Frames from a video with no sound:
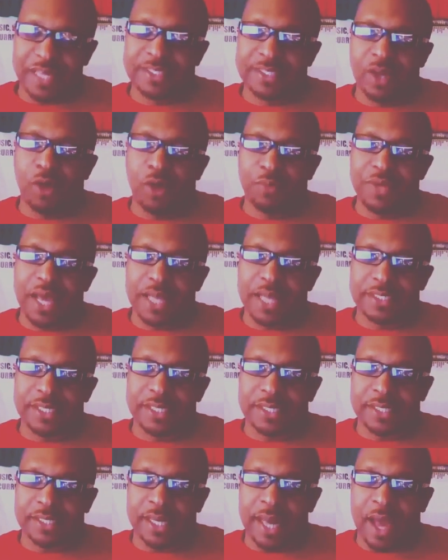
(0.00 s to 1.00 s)
It's dope. You gotta
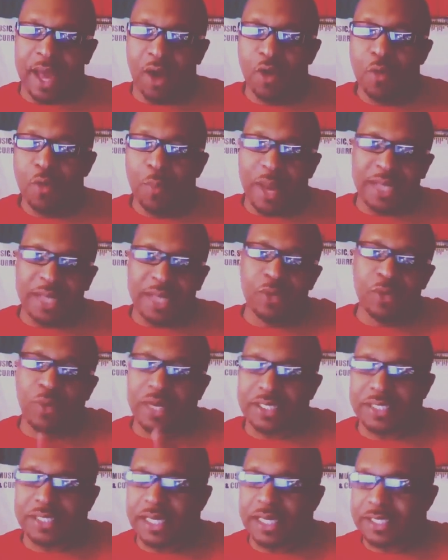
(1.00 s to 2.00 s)
check that out. I did want
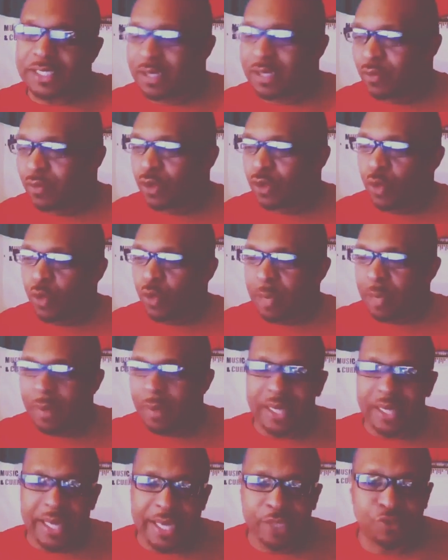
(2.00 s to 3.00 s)
to say something real quick
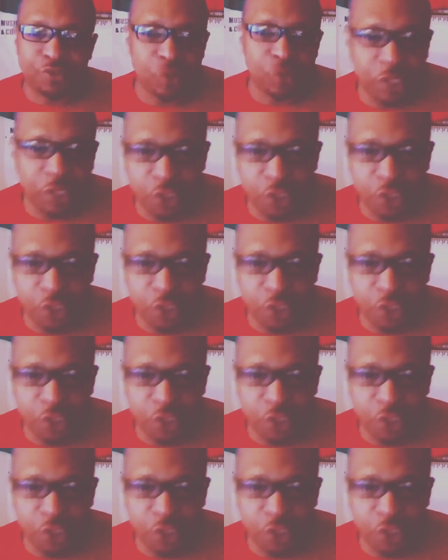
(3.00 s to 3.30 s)
about the intro